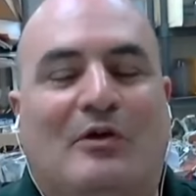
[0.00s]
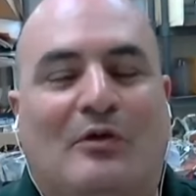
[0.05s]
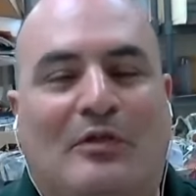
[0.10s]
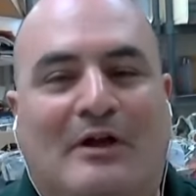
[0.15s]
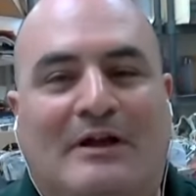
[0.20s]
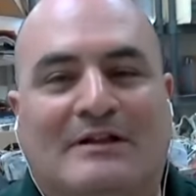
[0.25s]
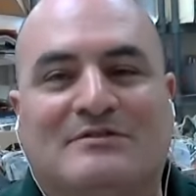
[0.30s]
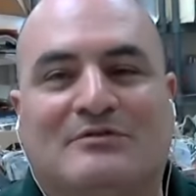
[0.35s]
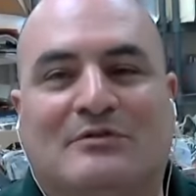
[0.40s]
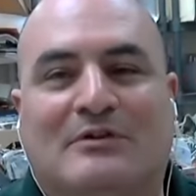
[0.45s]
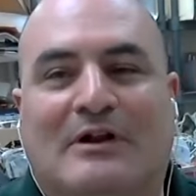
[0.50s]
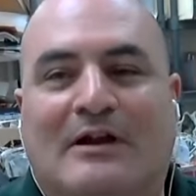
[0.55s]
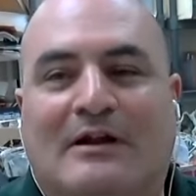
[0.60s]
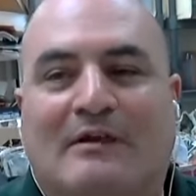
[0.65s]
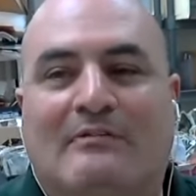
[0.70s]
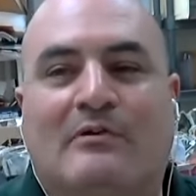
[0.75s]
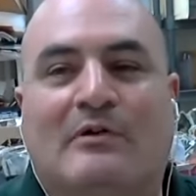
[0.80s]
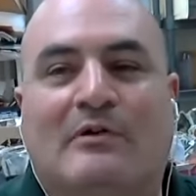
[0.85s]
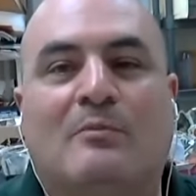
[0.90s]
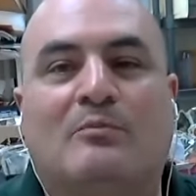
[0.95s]
that's what I
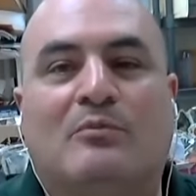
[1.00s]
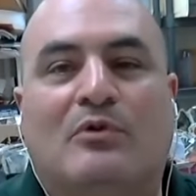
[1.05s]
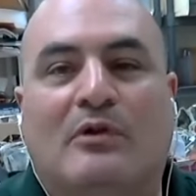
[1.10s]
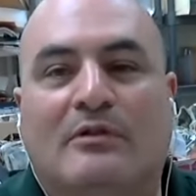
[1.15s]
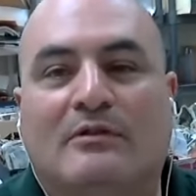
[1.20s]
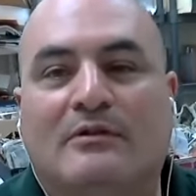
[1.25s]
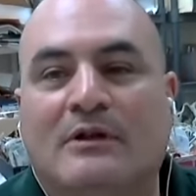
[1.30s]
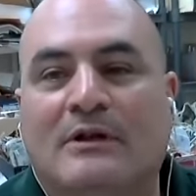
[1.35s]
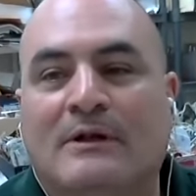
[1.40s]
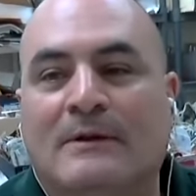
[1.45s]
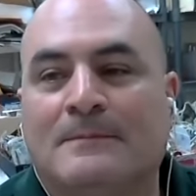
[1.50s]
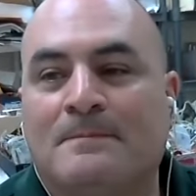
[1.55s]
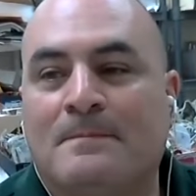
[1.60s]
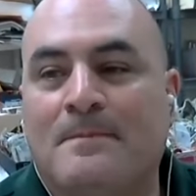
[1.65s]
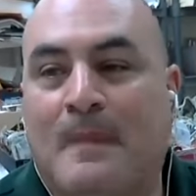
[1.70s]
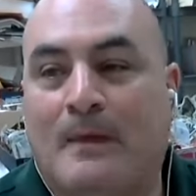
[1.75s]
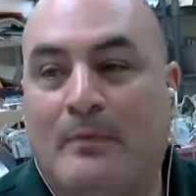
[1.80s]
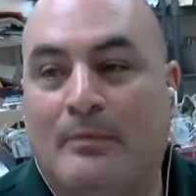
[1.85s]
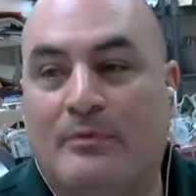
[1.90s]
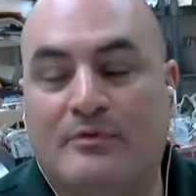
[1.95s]
grew up with.
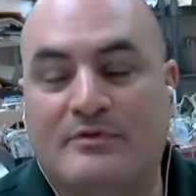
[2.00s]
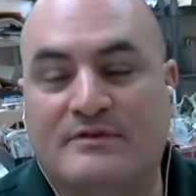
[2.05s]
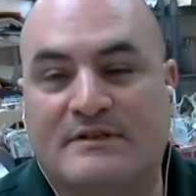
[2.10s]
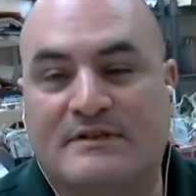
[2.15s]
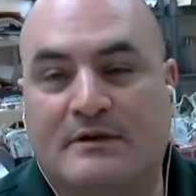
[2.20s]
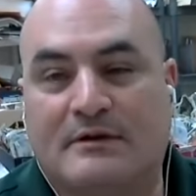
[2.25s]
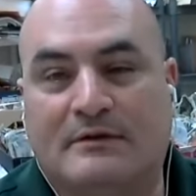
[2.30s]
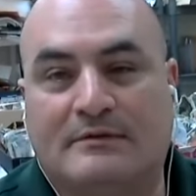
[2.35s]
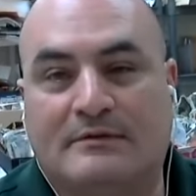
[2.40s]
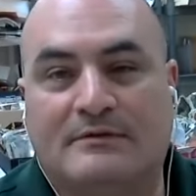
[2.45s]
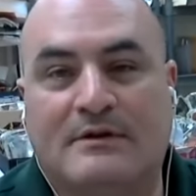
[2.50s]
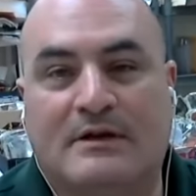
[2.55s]
And there's a